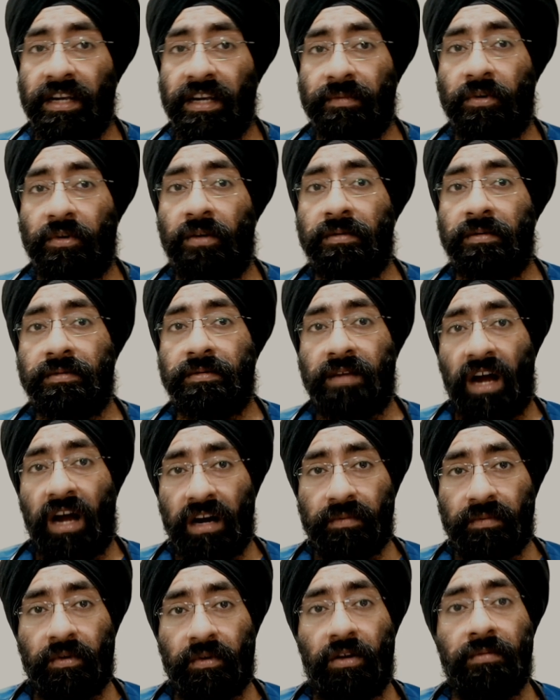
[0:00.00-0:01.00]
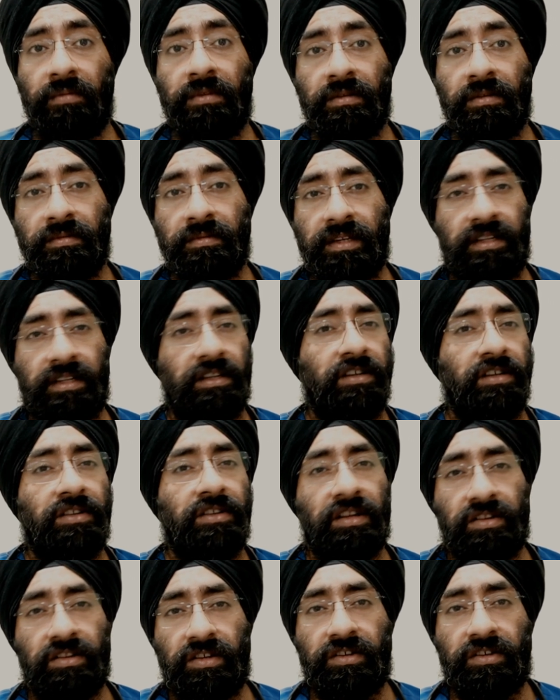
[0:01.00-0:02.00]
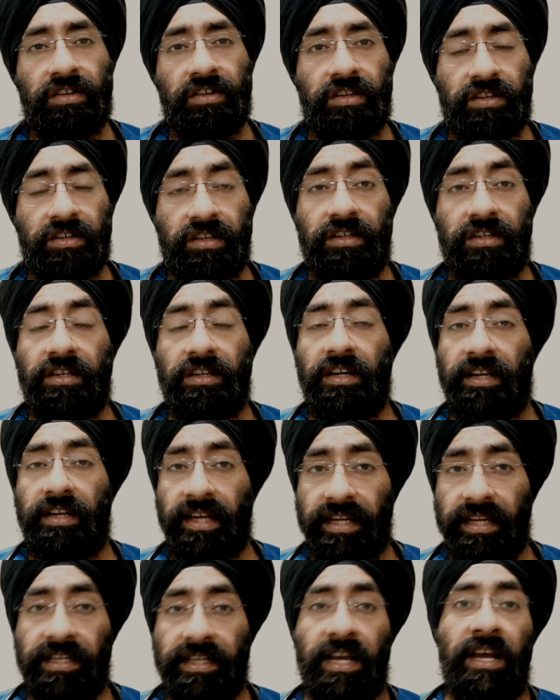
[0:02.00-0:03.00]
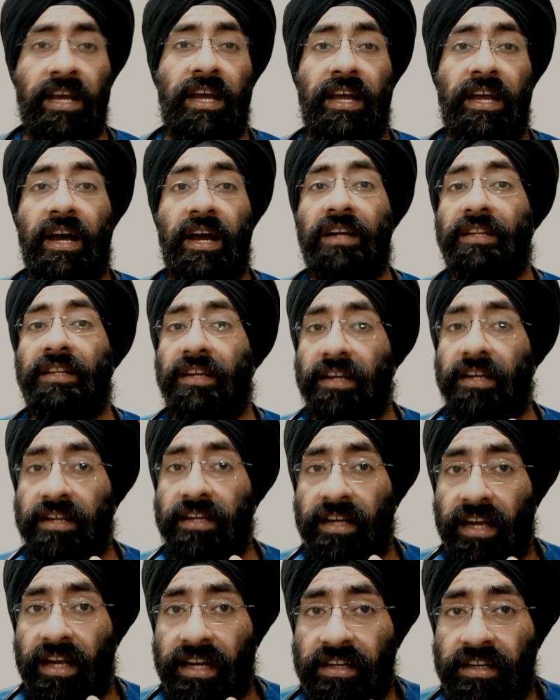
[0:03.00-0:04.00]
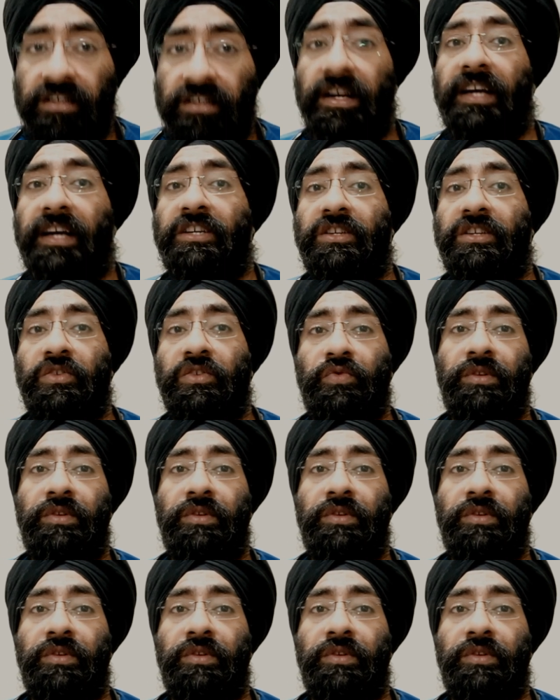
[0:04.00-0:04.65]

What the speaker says: problems, heart problems, etc, etc, etc. Yes, are there any interactions with